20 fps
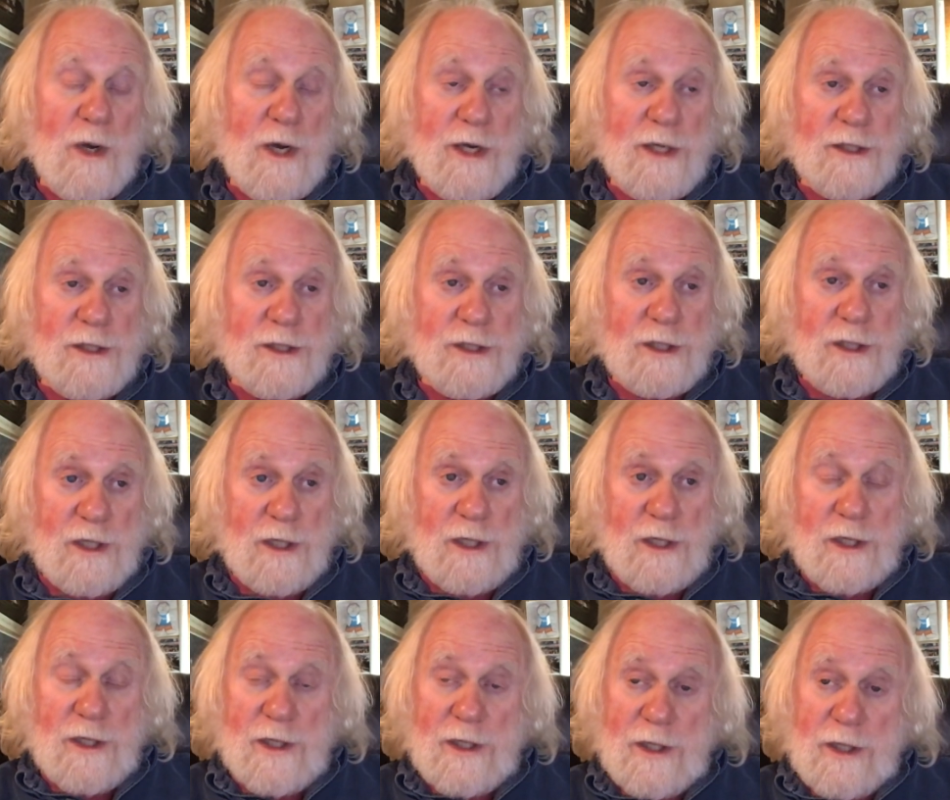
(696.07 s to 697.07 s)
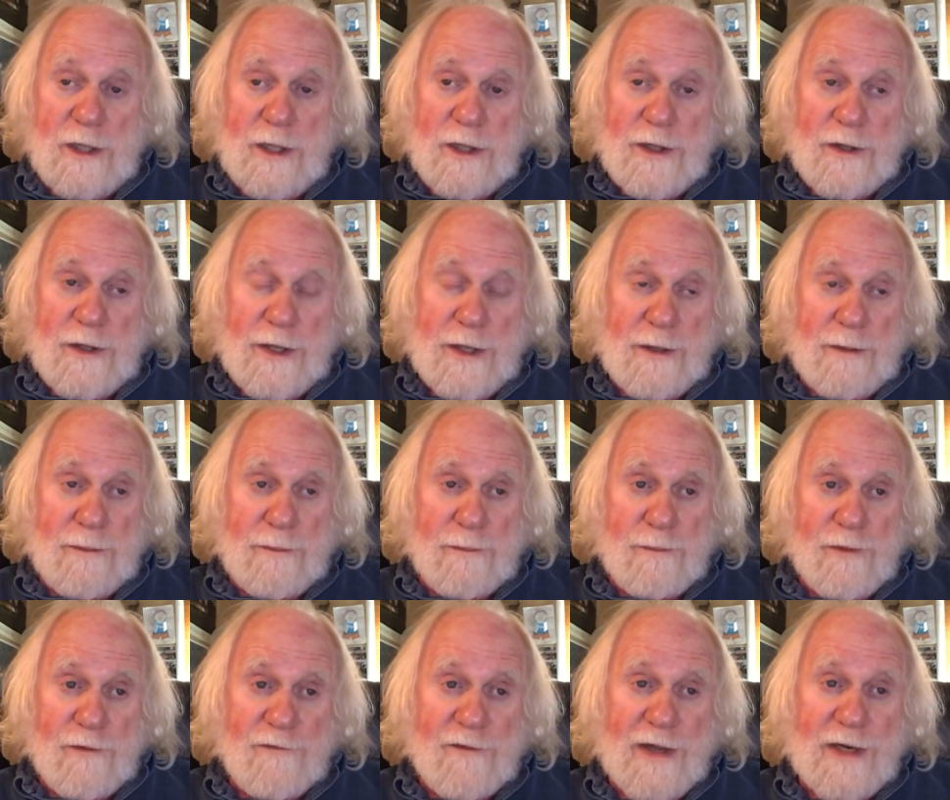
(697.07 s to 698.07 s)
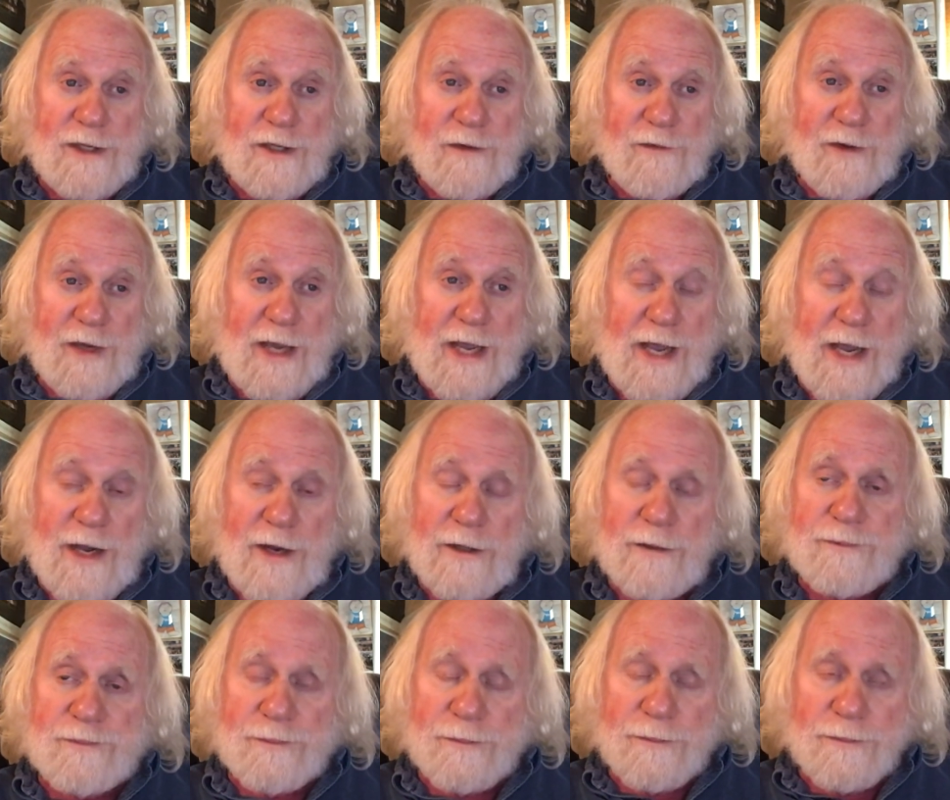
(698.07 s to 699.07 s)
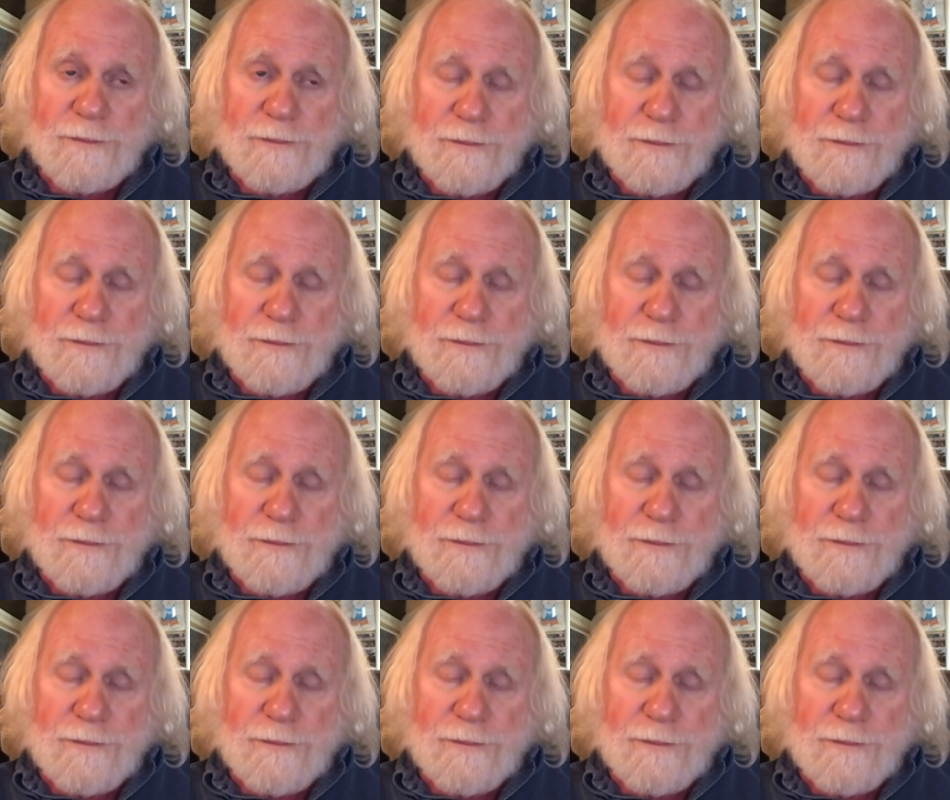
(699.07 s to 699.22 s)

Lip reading: was the preventive care